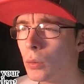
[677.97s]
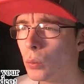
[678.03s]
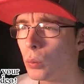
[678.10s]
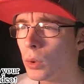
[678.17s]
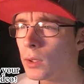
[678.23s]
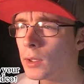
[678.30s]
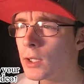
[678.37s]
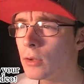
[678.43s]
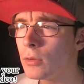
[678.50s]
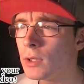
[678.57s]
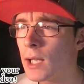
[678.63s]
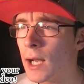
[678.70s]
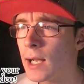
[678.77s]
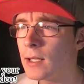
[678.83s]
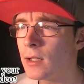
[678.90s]
Will you
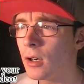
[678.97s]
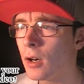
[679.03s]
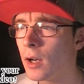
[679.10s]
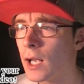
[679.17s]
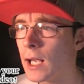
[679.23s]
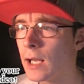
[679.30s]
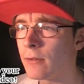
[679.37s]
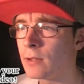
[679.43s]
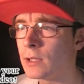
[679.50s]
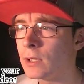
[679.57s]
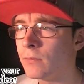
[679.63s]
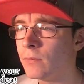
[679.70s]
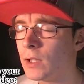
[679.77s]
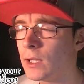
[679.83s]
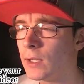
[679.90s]
dye your hair in
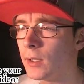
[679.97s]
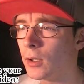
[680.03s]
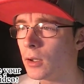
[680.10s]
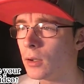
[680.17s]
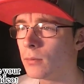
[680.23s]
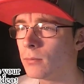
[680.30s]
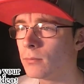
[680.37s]
the video?